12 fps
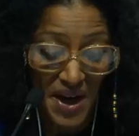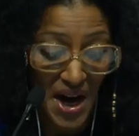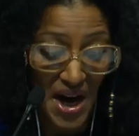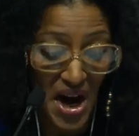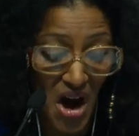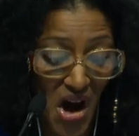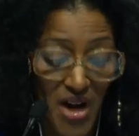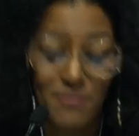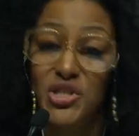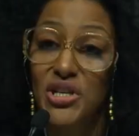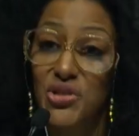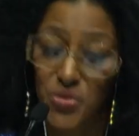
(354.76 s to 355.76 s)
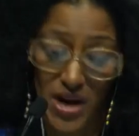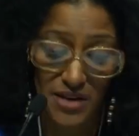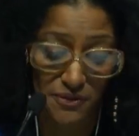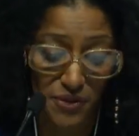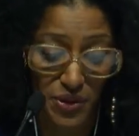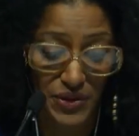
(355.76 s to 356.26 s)
I'm just
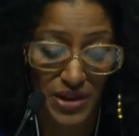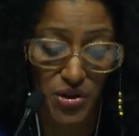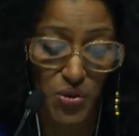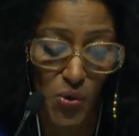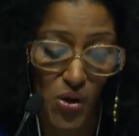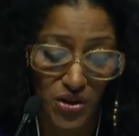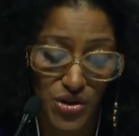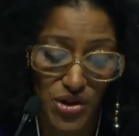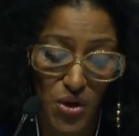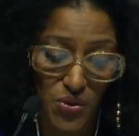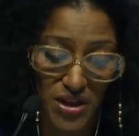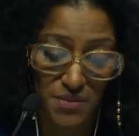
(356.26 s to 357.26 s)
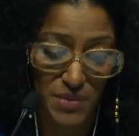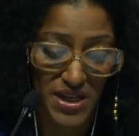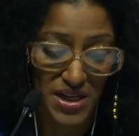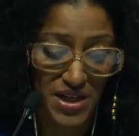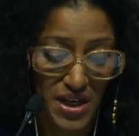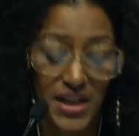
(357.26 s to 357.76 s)
grateful that you all are so
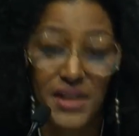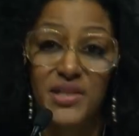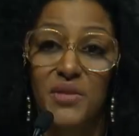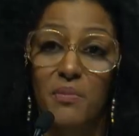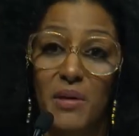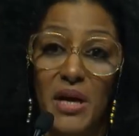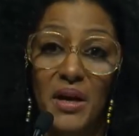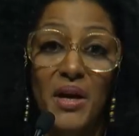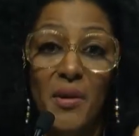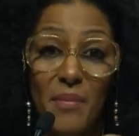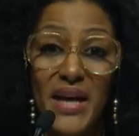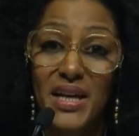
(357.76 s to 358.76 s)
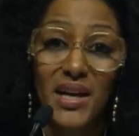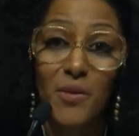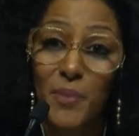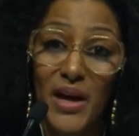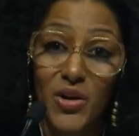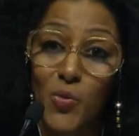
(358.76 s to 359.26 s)
committed here to making
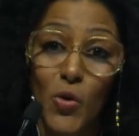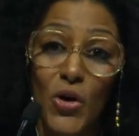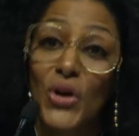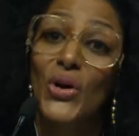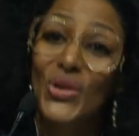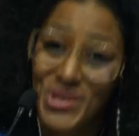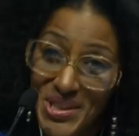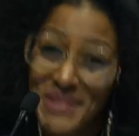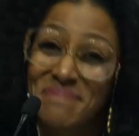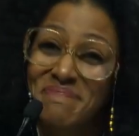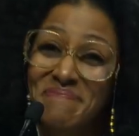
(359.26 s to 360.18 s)
a better world.